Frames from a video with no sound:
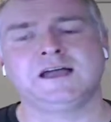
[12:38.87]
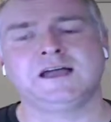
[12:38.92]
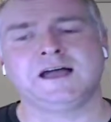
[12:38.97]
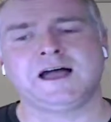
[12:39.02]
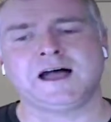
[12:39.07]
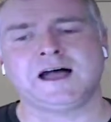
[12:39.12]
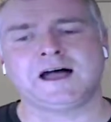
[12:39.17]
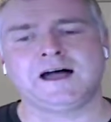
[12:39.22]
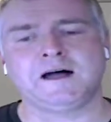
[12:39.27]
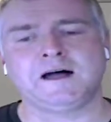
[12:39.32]

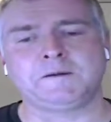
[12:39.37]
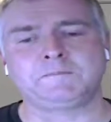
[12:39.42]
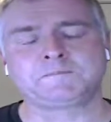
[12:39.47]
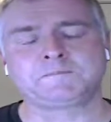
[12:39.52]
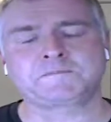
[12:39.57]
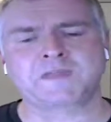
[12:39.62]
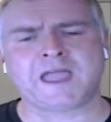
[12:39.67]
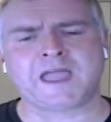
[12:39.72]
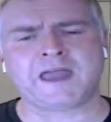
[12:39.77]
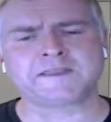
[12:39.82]

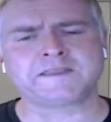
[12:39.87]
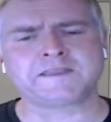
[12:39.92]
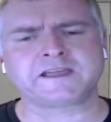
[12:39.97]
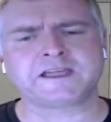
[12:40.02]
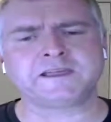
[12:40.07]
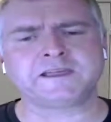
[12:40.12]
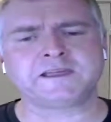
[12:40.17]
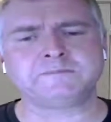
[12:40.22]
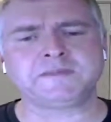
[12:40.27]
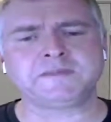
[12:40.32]
And
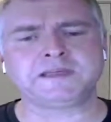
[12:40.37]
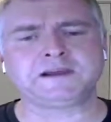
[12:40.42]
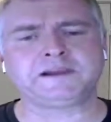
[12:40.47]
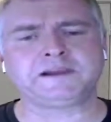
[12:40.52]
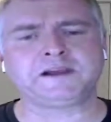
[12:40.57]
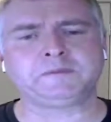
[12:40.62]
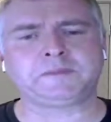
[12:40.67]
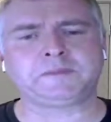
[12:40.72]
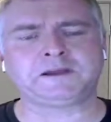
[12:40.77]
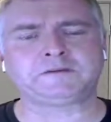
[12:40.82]
it could be a
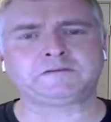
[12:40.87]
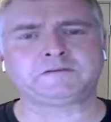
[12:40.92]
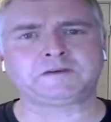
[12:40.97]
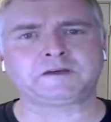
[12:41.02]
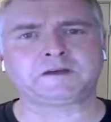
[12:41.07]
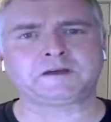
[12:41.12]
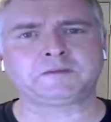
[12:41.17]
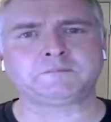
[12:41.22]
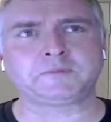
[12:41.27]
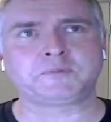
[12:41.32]
little bit of
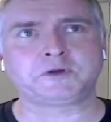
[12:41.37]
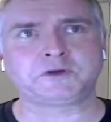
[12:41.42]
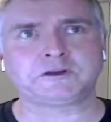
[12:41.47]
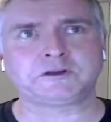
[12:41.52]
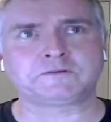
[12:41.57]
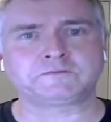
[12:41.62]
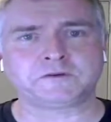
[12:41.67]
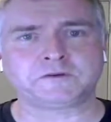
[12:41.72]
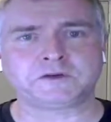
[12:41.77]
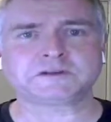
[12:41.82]
a
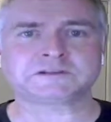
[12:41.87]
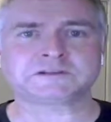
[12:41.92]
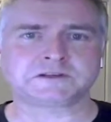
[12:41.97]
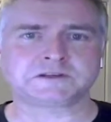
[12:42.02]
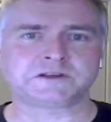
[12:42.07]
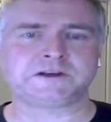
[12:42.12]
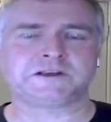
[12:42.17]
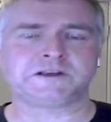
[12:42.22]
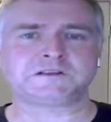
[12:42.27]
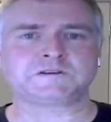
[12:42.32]
burden at first,
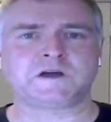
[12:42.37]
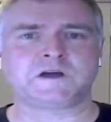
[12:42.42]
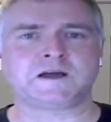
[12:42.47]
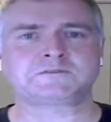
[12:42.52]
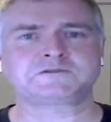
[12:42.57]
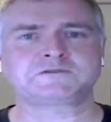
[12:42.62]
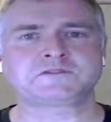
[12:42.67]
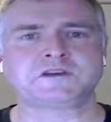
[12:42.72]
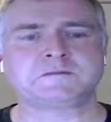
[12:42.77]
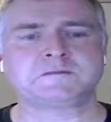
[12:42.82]
learning
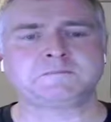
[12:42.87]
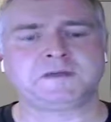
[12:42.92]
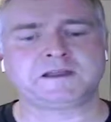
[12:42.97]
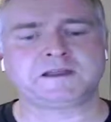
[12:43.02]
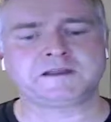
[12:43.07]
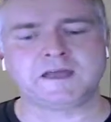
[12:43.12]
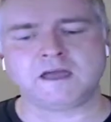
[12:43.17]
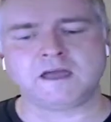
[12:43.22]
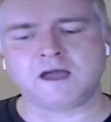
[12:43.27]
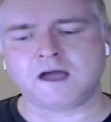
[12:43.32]
TypeScript,
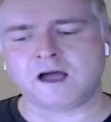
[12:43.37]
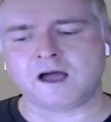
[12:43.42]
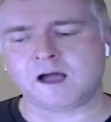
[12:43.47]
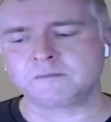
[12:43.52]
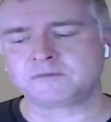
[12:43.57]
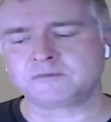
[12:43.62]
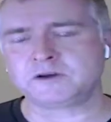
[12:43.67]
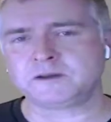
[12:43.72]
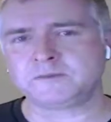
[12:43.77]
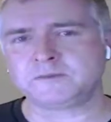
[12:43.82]
but
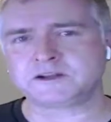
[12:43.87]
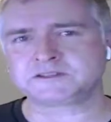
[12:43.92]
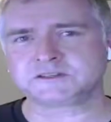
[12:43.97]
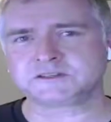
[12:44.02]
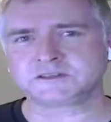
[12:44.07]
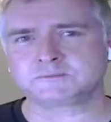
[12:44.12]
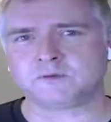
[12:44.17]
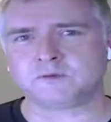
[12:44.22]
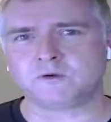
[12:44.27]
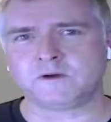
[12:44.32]
I'm pretty much
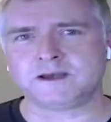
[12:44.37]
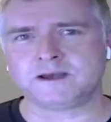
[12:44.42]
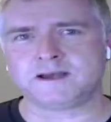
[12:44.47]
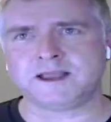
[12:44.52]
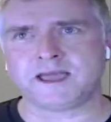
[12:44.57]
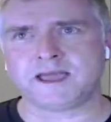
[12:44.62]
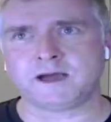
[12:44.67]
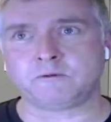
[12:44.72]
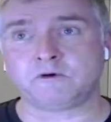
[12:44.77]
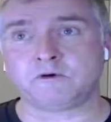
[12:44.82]
at the point
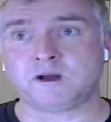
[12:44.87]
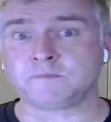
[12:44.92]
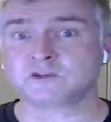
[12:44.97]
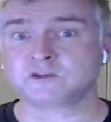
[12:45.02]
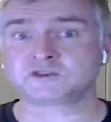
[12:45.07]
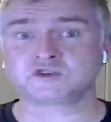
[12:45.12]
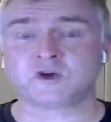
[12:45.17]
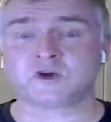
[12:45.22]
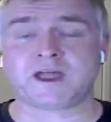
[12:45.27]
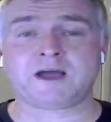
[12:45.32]
now where I'm
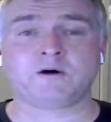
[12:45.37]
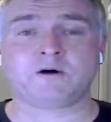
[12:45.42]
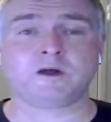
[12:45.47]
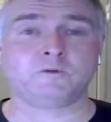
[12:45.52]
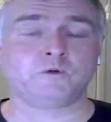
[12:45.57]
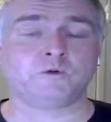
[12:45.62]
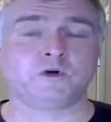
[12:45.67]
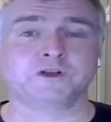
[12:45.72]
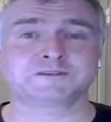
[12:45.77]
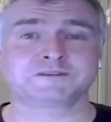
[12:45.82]
not sure how
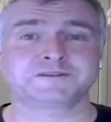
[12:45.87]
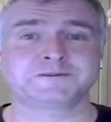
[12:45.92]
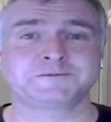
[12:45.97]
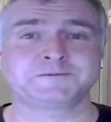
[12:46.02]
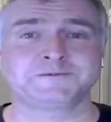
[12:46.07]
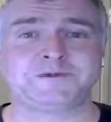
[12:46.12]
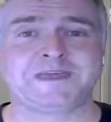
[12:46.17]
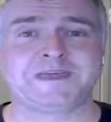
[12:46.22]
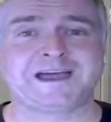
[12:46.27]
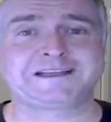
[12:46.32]
I worked
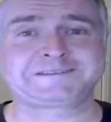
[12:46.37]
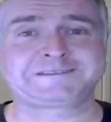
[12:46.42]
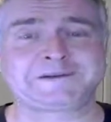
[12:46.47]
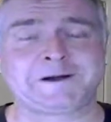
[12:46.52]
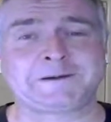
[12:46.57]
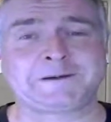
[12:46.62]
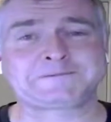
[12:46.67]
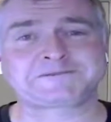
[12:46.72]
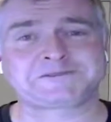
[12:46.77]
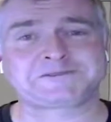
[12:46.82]
without
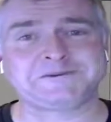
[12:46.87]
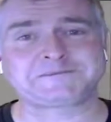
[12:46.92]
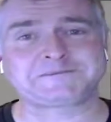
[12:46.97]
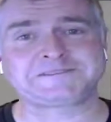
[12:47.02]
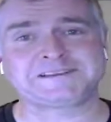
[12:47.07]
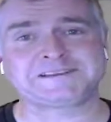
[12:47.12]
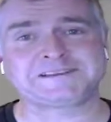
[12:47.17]
TypeScript